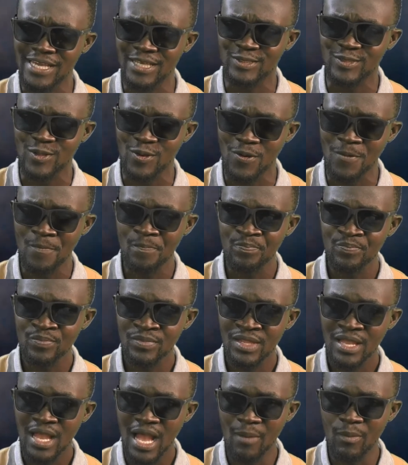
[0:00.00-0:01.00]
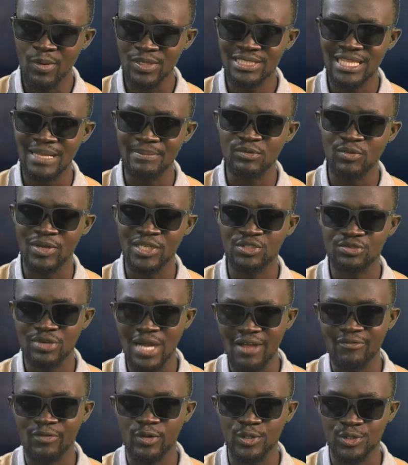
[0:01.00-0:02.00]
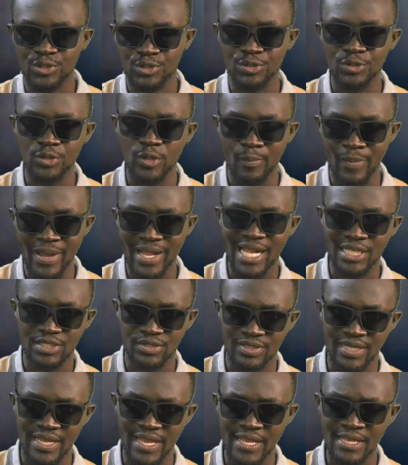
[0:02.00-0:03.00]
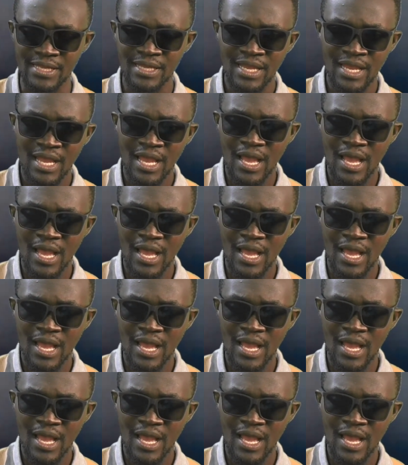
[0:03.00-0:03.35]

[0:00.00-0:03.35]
So Muslims, when travels to Mecca today,